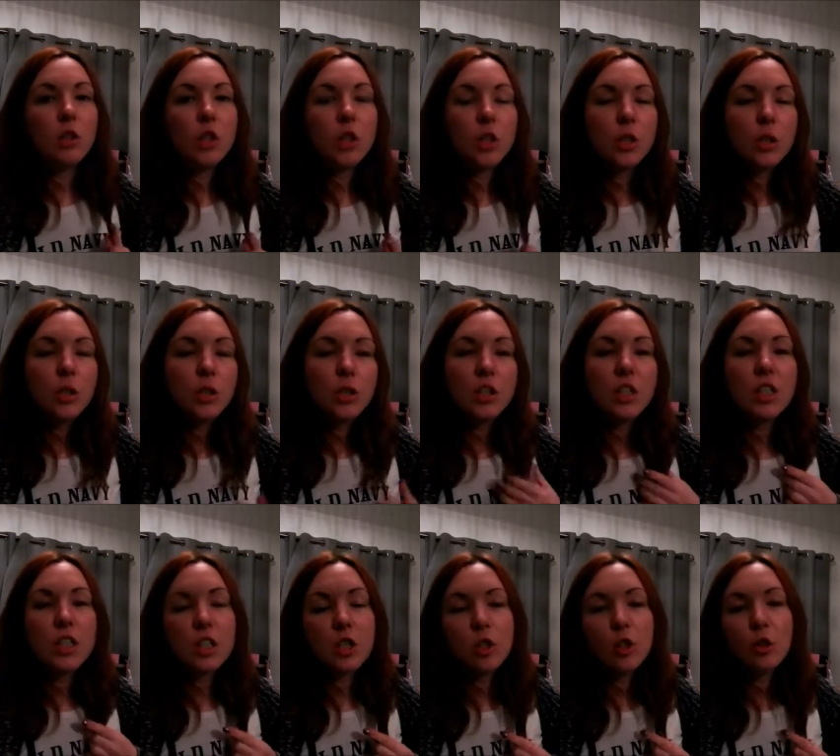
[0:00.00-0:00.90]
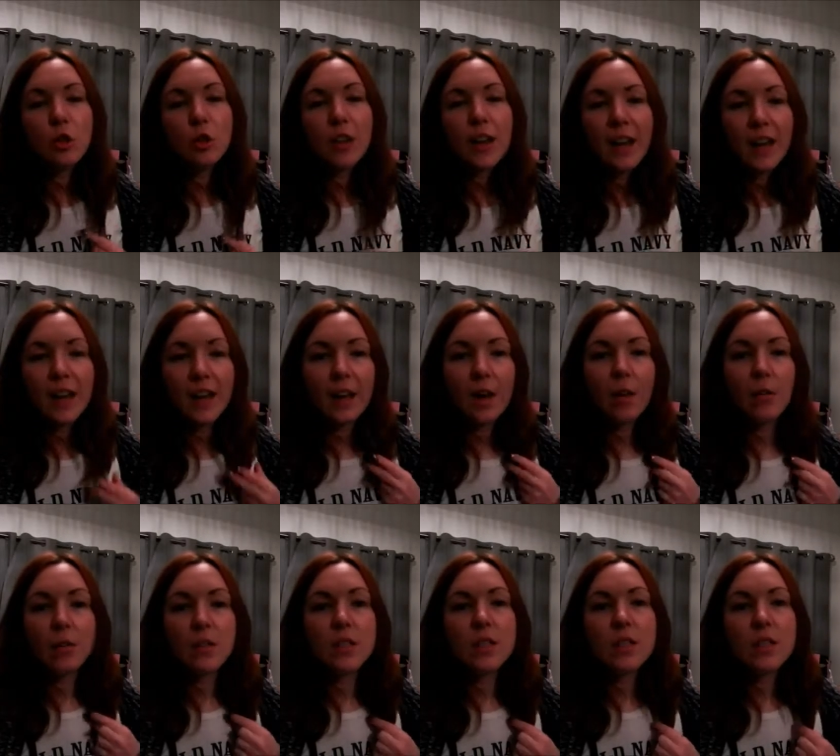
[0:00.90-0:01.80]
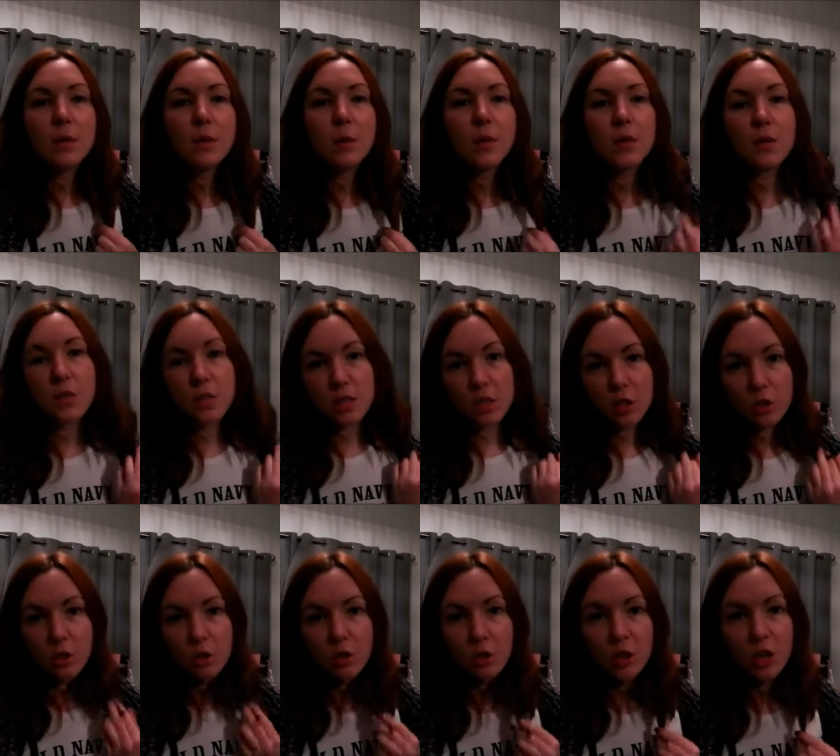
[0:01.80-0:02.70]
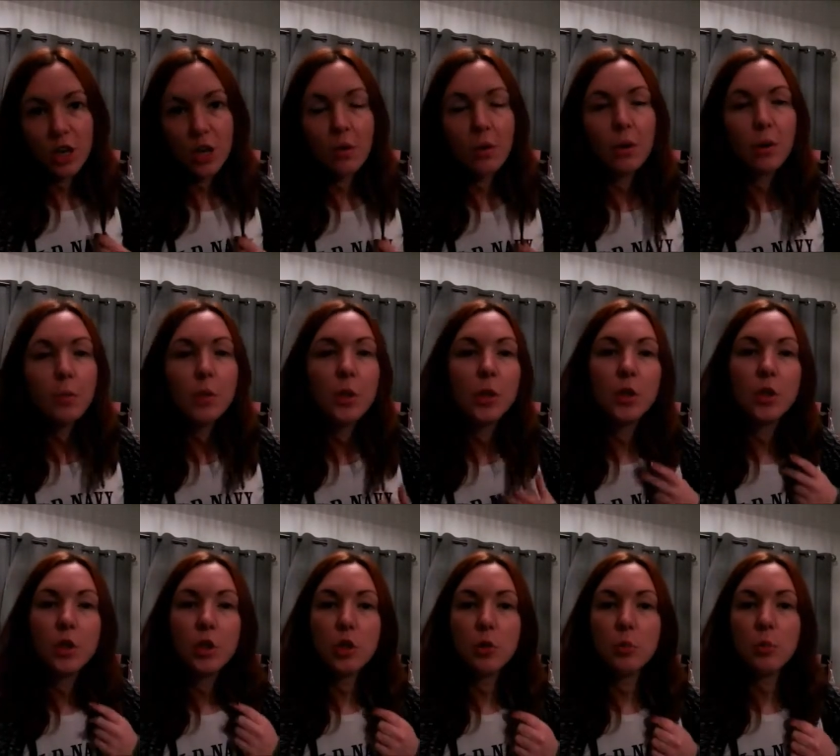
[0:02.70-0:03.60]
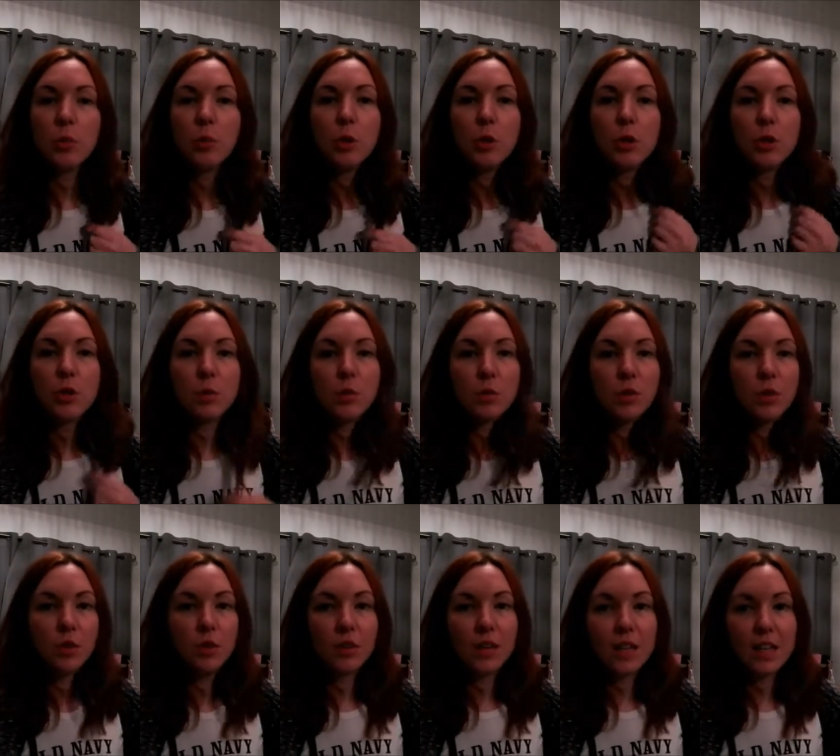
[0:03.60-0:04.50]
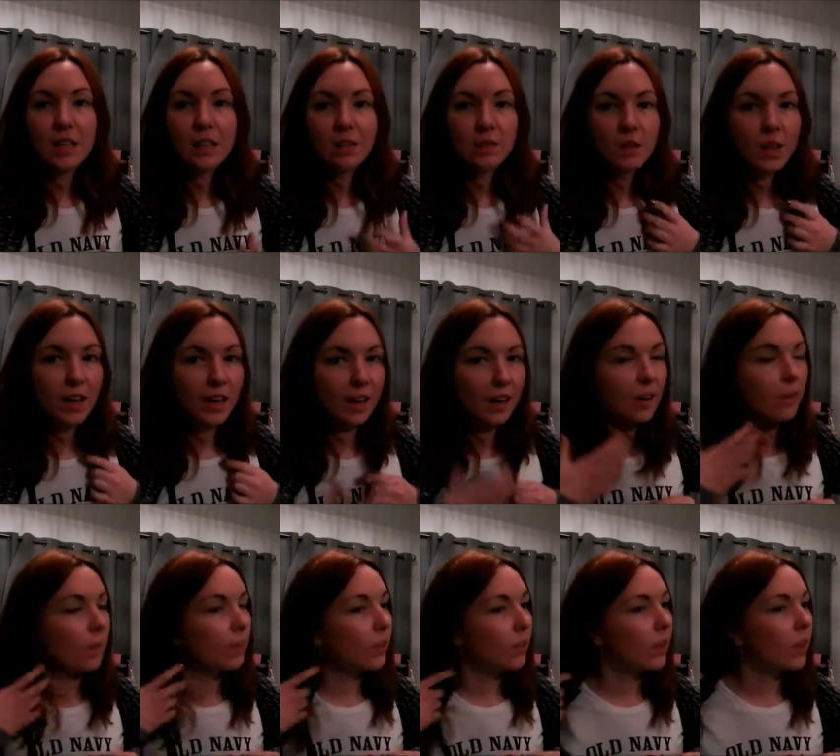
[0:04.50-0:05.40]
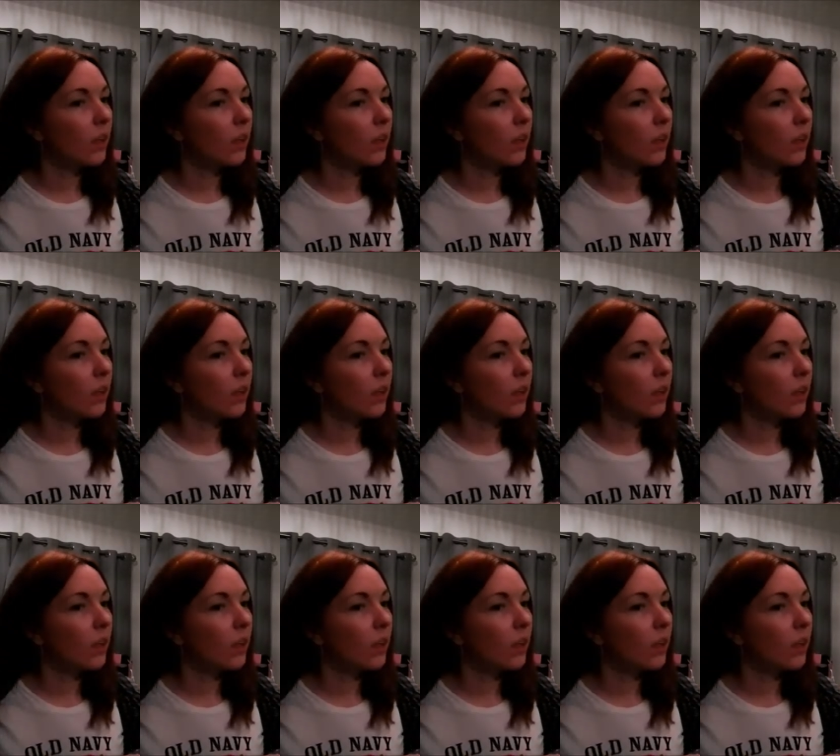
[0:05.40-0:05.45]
to use conditioner on your hair, obviously we use conditioner in the shower, but you should be putting something on the ends of your hair.